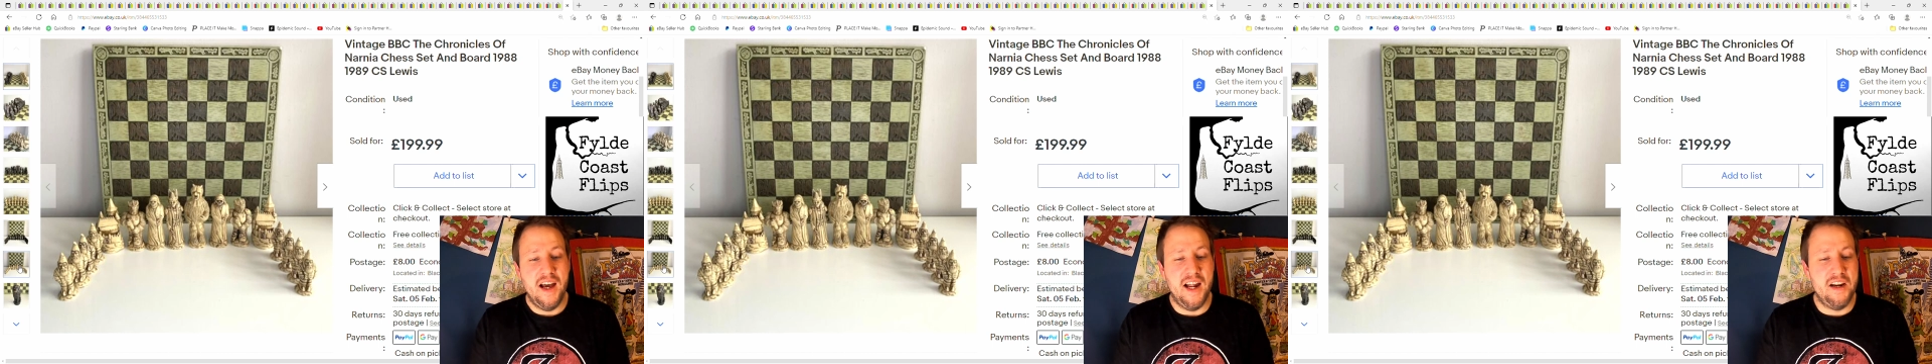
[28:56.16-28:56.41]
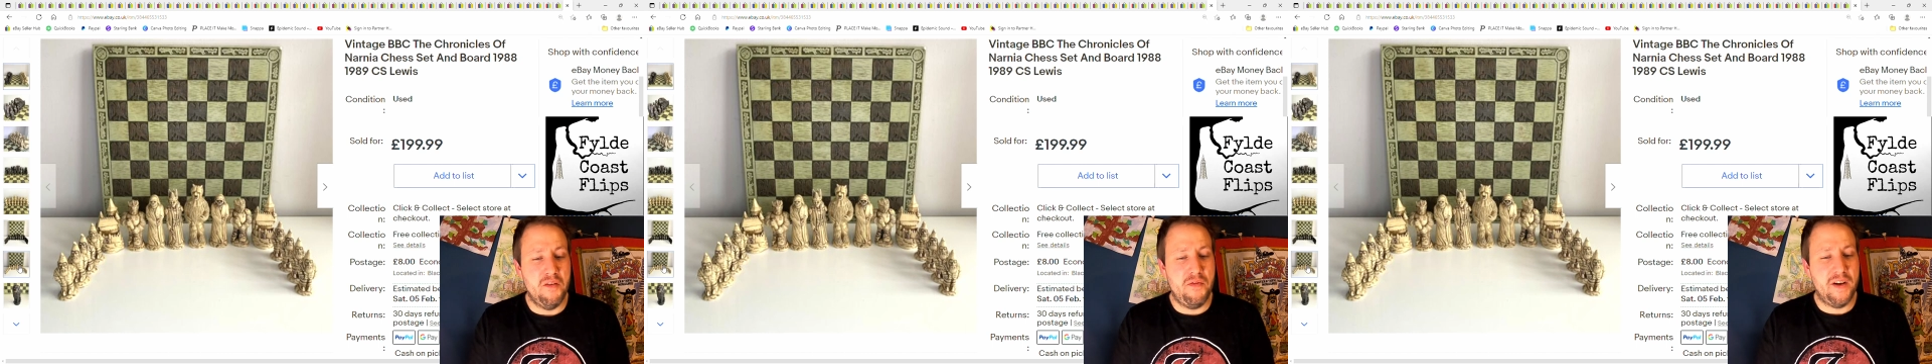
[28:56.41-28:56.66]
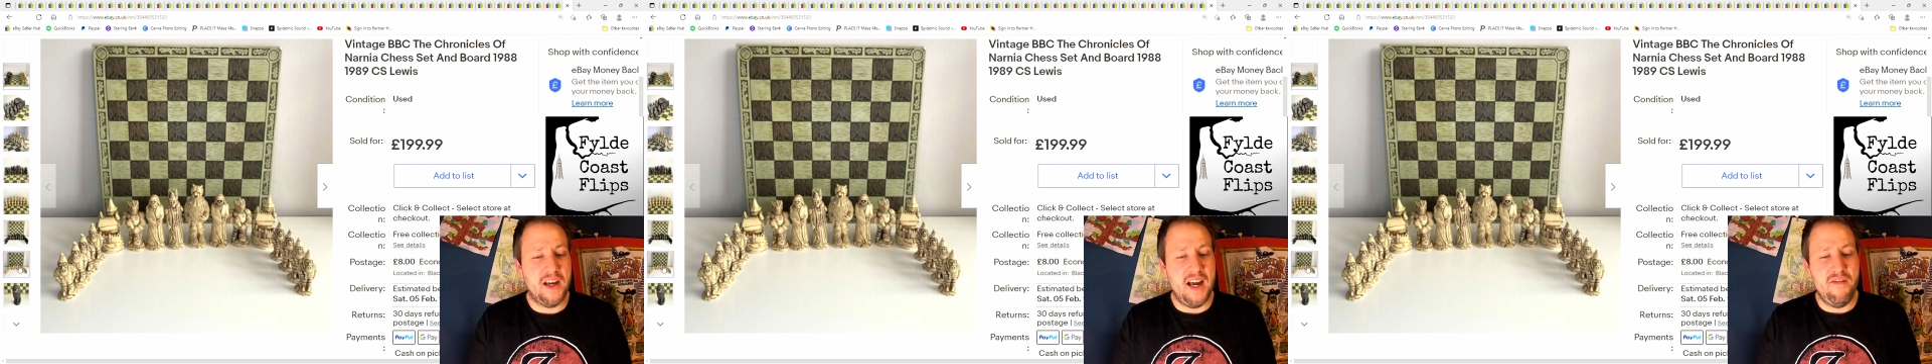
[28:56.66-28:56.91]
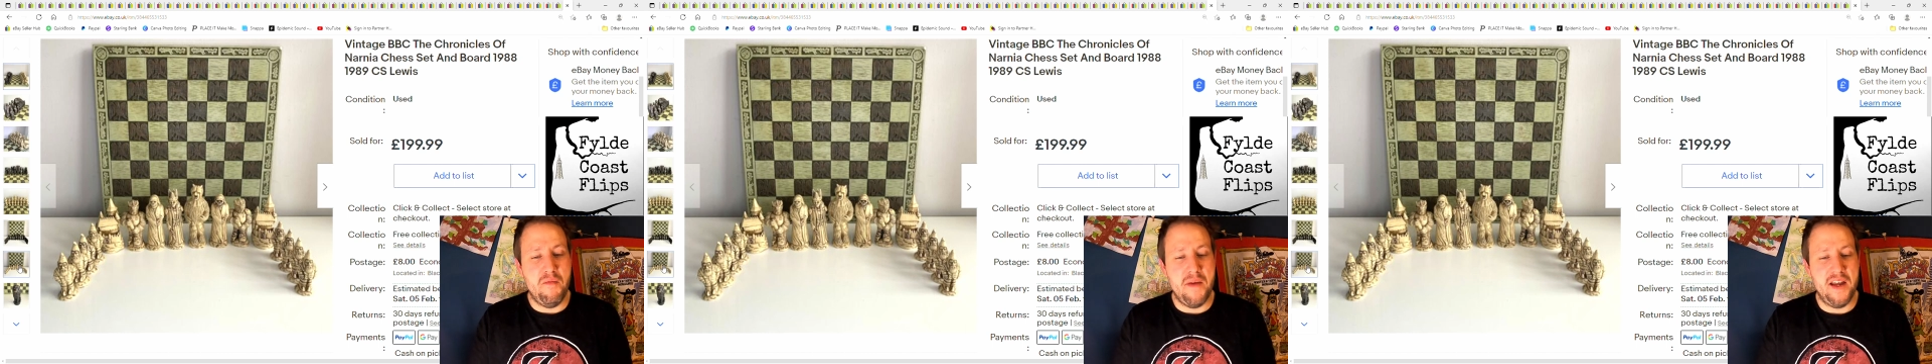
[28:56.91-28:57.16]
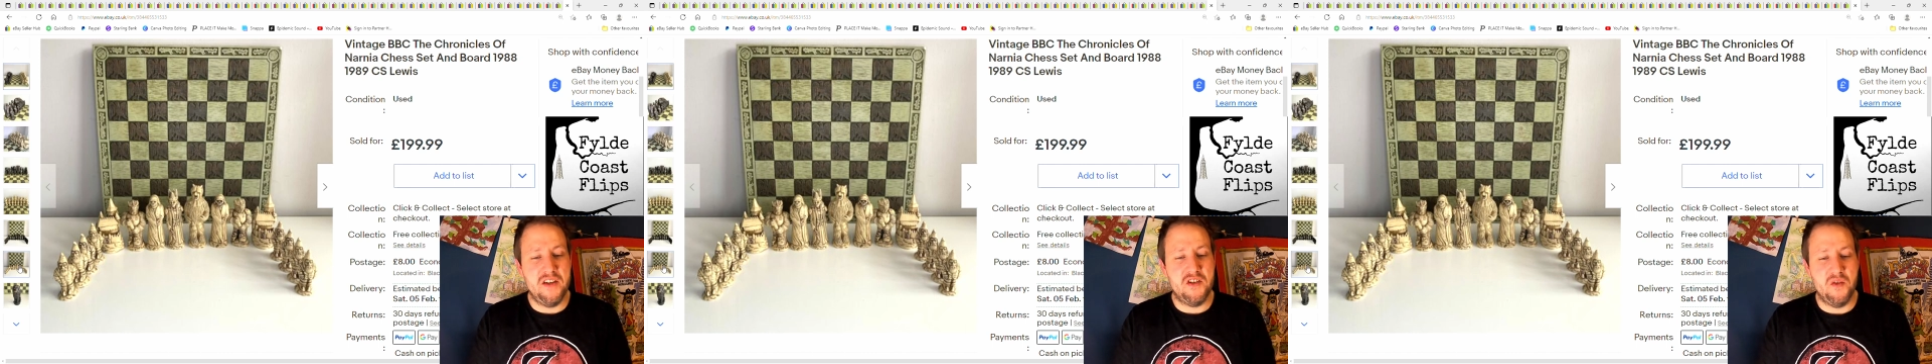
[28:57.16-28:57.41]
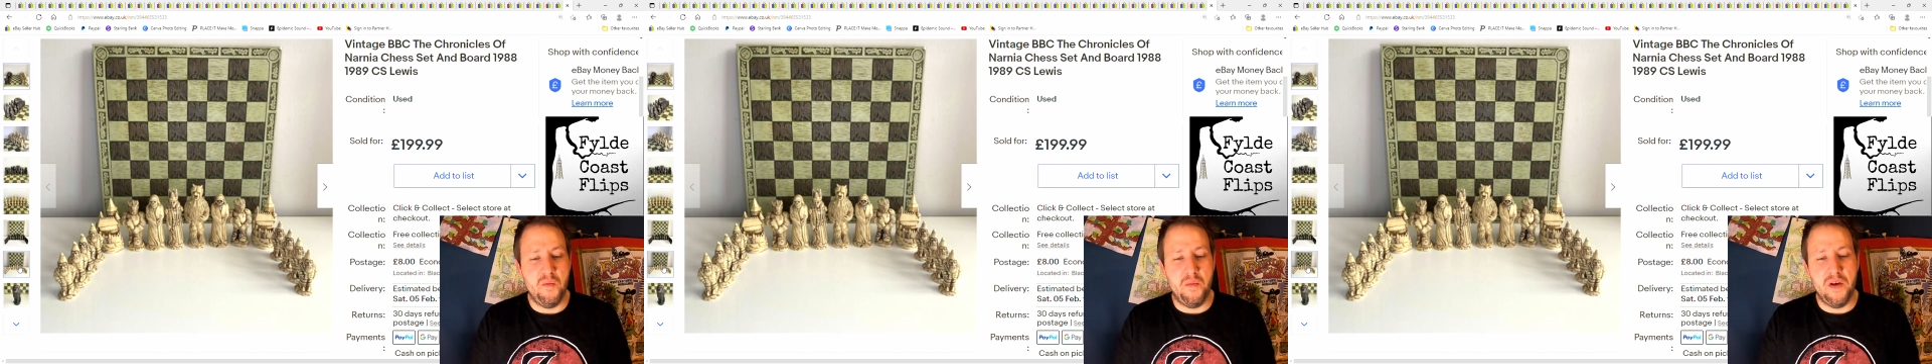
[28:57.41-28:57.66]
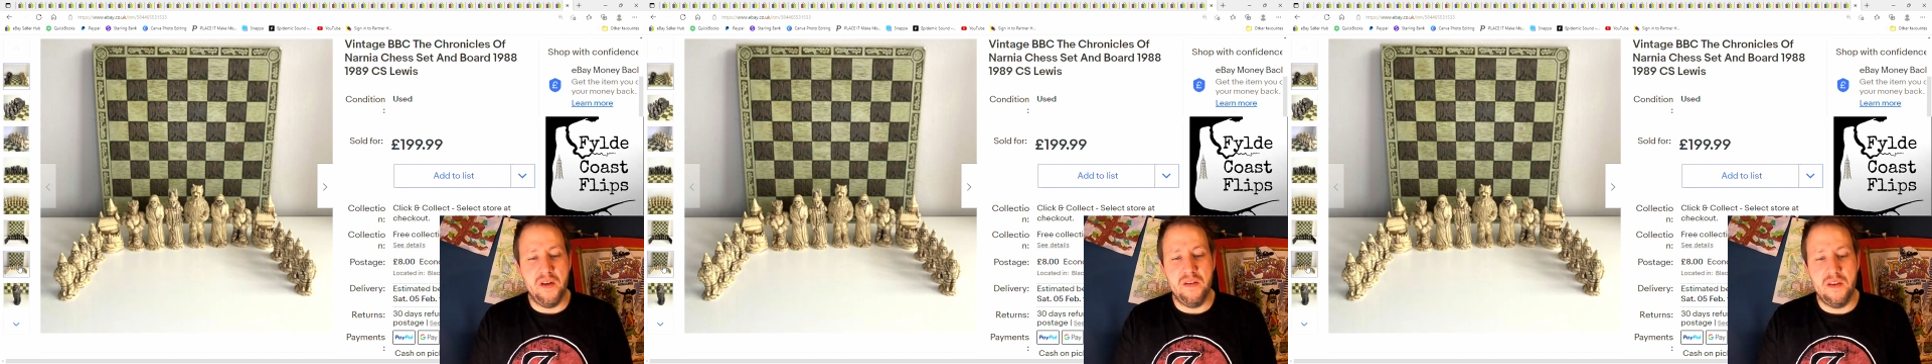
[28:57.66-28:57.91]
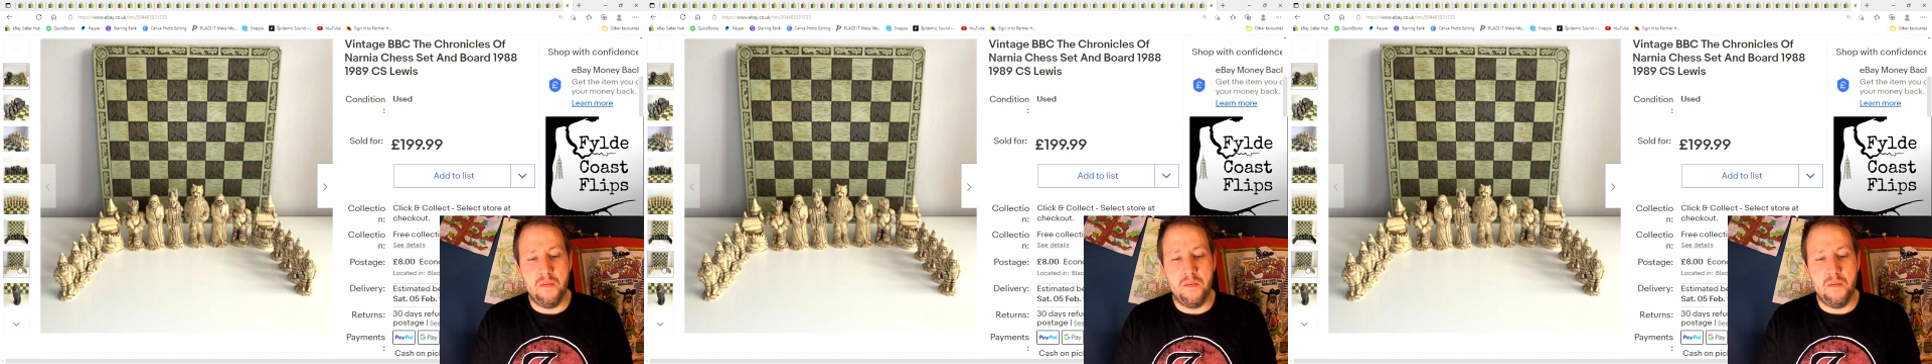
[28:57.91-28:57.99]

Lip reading: I don't think I ever mentioned, but